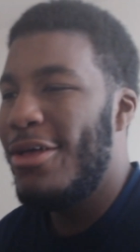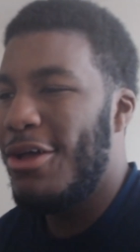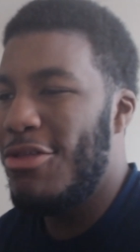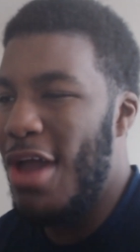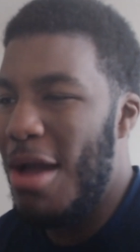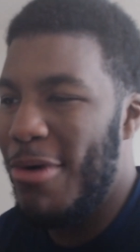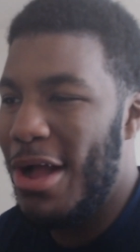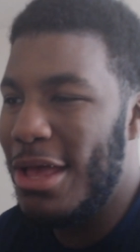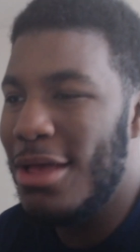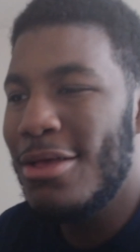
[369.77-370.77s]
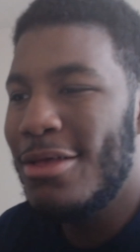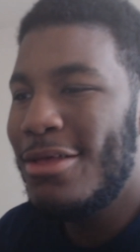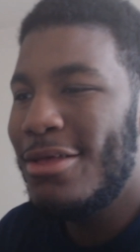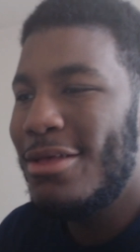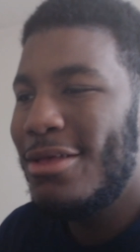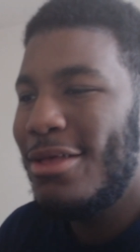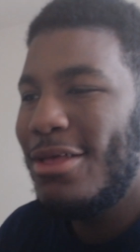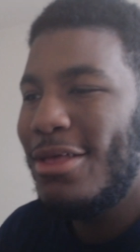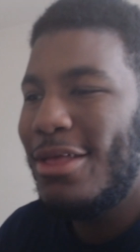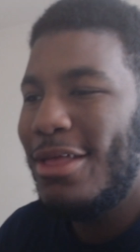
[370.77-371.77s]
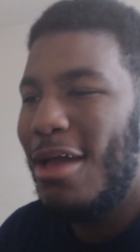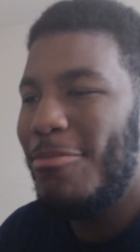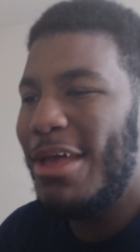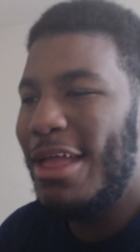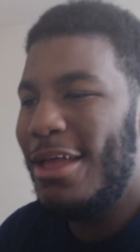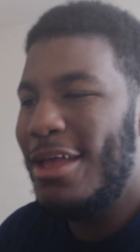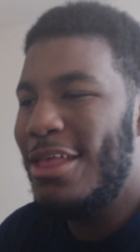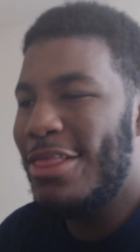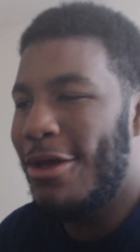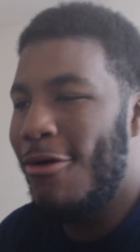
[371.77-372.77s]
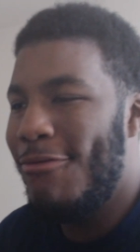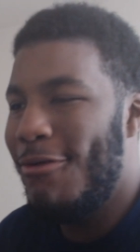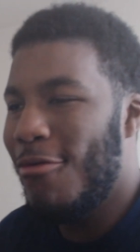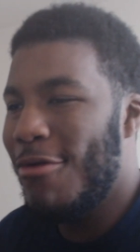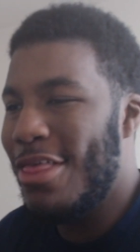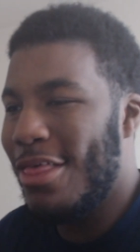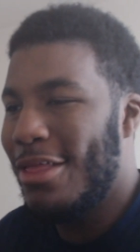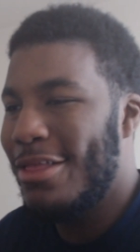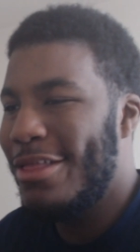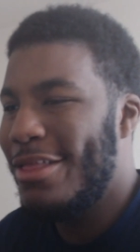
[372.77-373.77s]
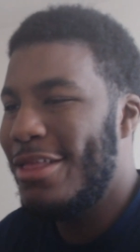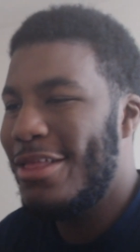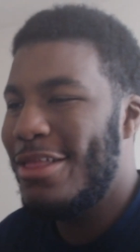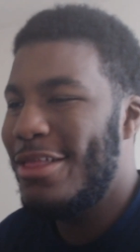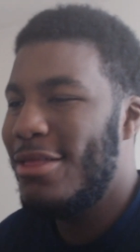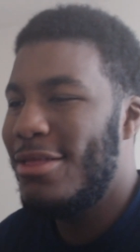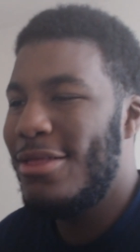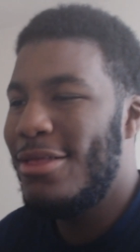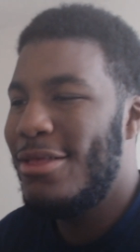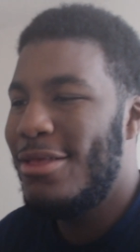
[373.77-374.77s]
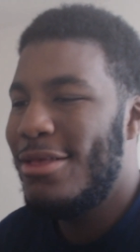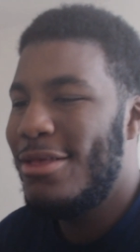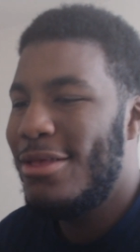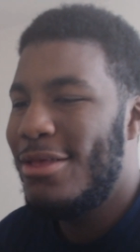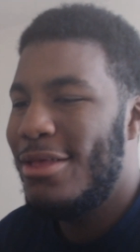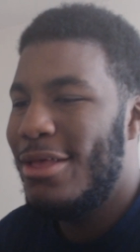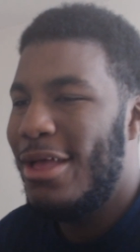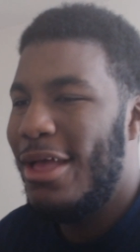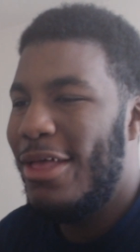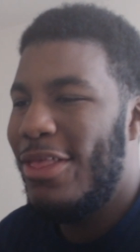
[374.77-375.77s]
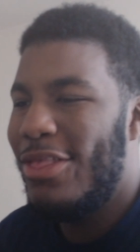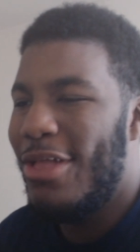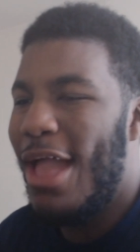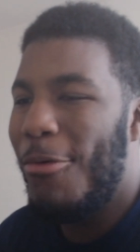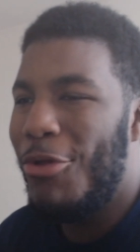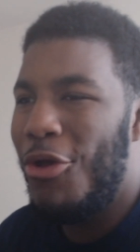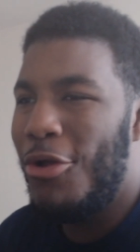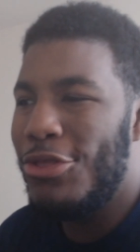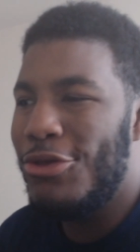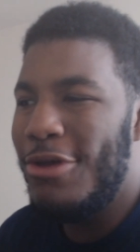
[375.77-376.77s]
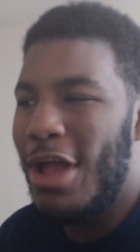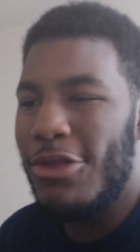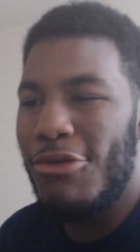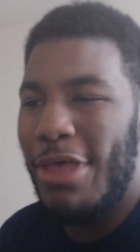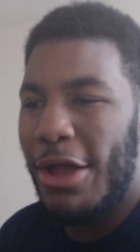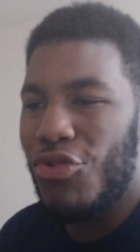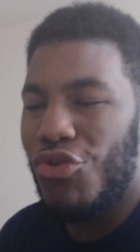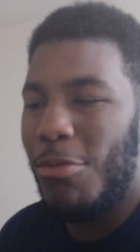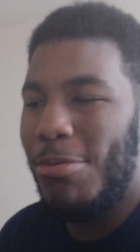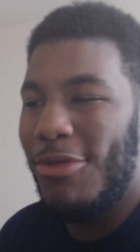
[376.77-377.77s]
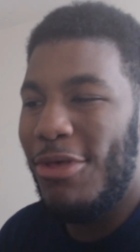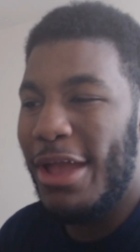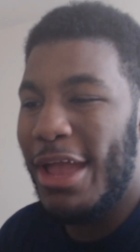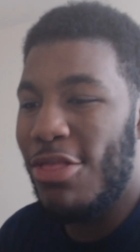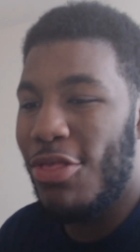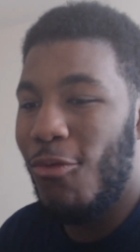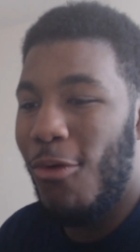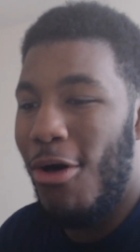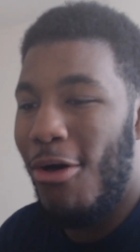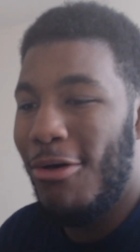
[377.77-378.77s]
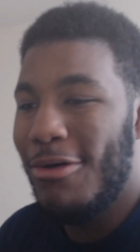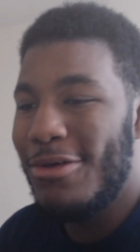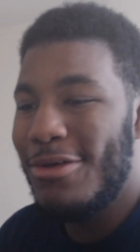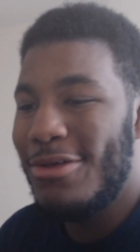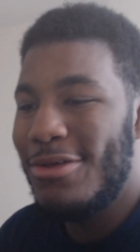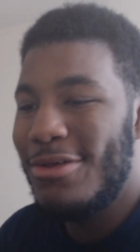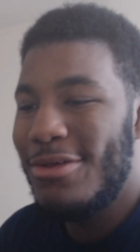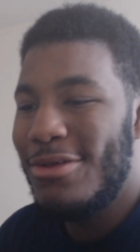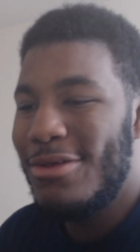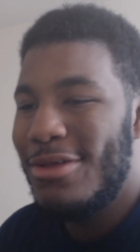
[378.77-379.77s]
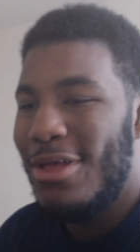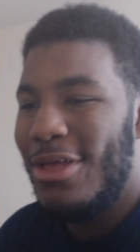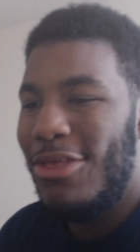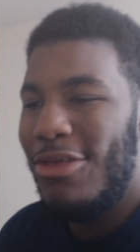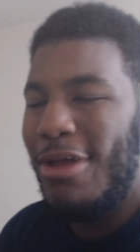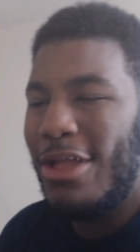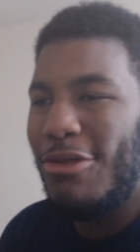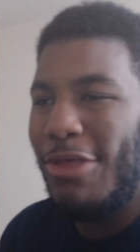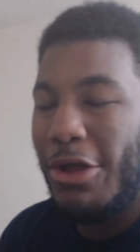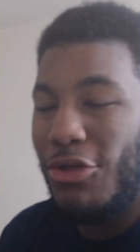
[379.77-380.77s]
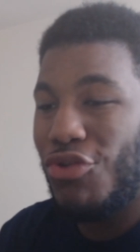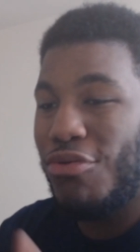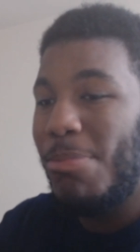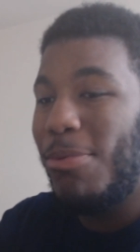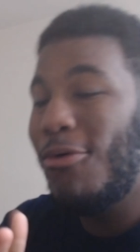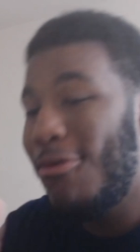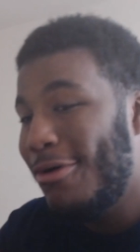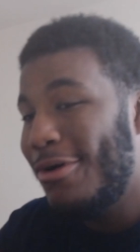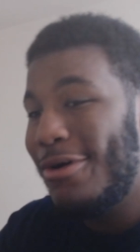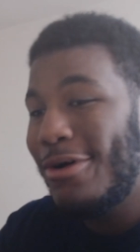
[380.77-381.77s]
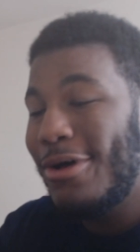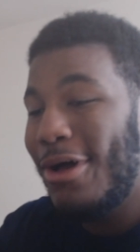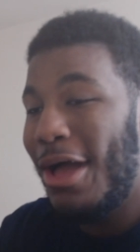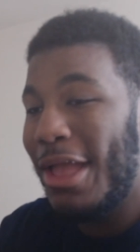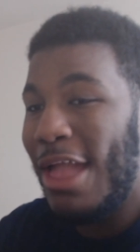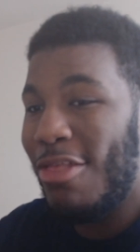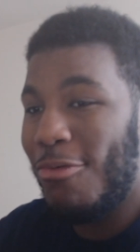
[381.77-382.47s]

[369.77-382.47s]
Good job, Ronnie. I mean, he's a goat for a reason. Shot without hardly thinking. So now what are you going to do? You got to do like a triple against the wall. Alex Higgins all the time. You got to do like a triple brain, against